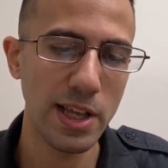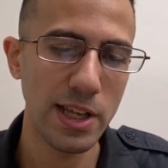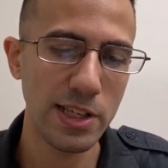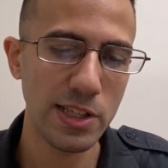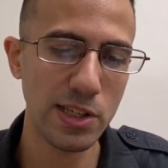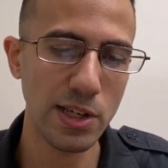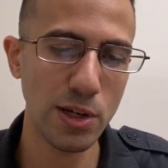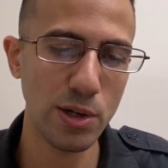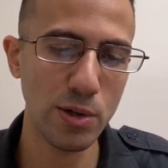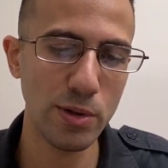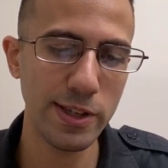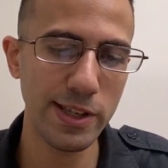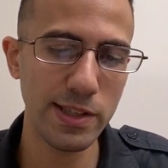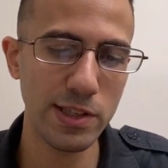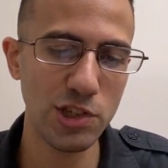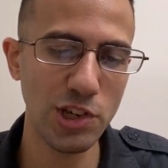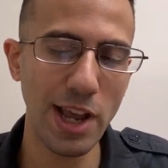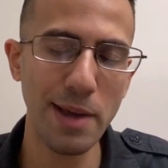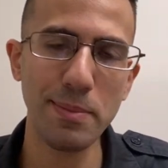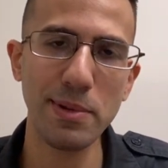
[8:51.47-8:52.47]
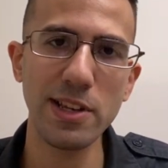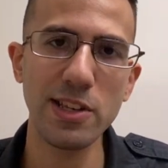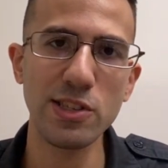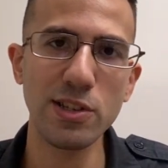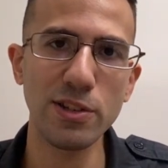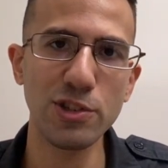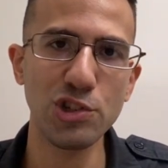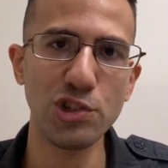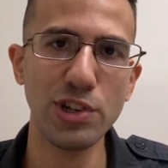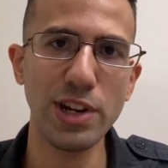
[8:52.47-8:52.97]
So these Japanese
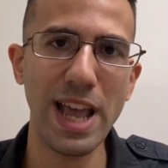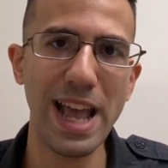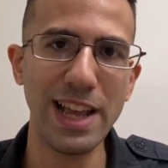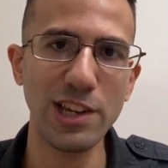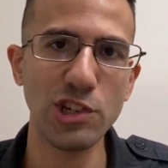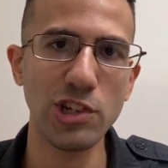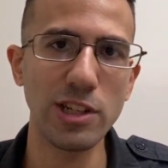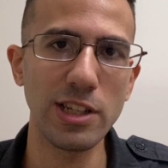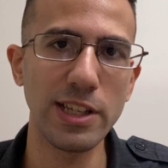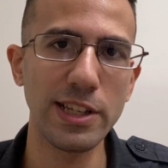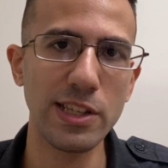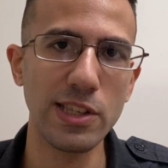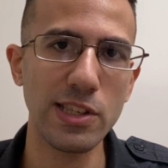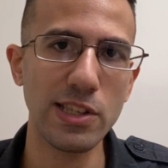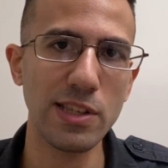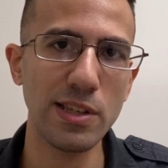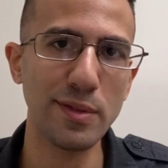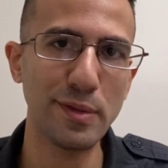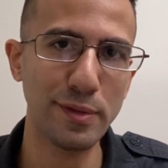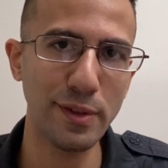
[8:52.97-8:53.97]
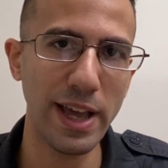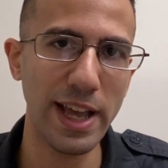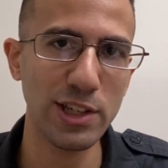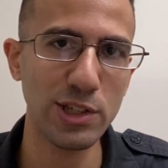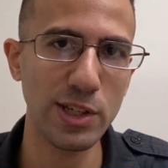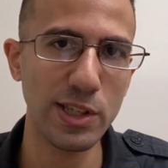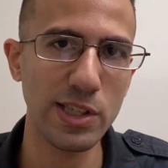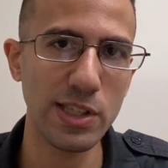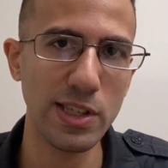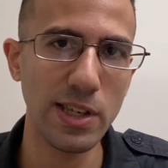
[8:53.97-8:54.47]
ultra-nationalists,
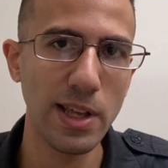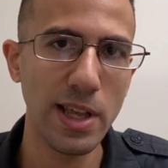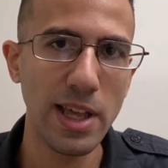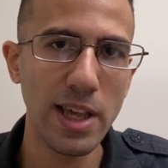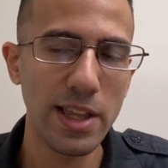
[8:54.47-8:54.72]
fascists,